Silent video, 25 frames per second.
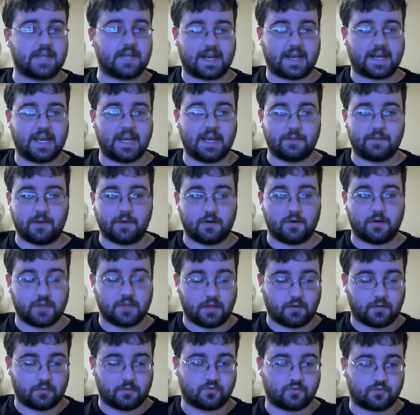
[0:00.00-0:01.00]
I
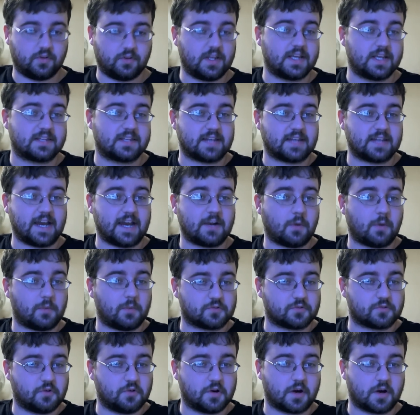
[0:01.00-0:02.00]
was really excited what
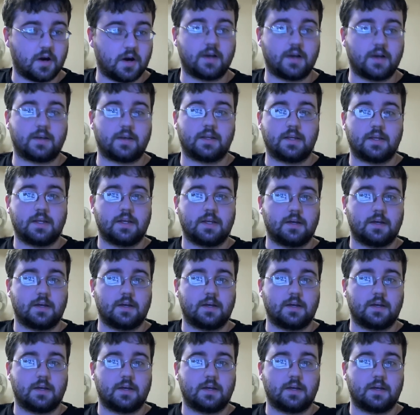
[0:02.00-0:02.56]
was going on,